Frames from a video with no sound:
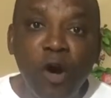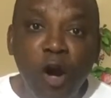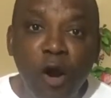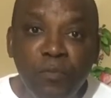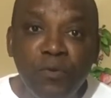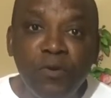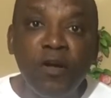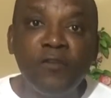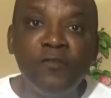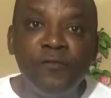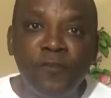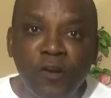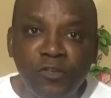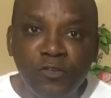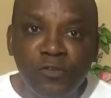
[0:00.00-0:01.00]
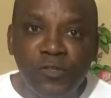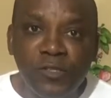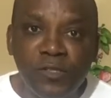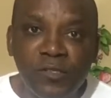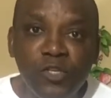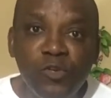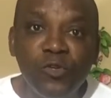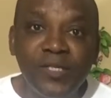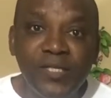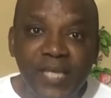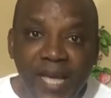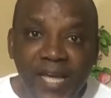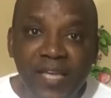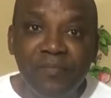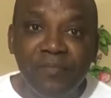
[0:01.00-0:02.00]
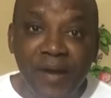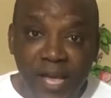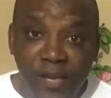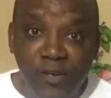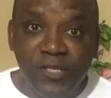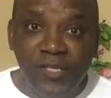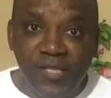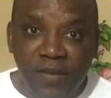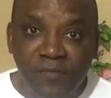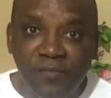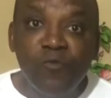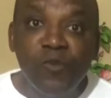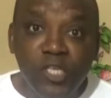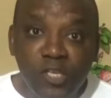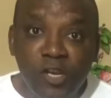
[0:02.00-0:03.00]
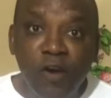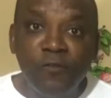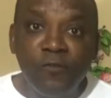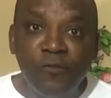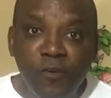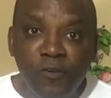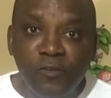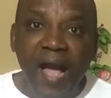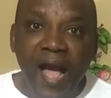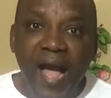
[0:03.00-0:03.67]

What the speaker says: upload photos you take by yourself with your phone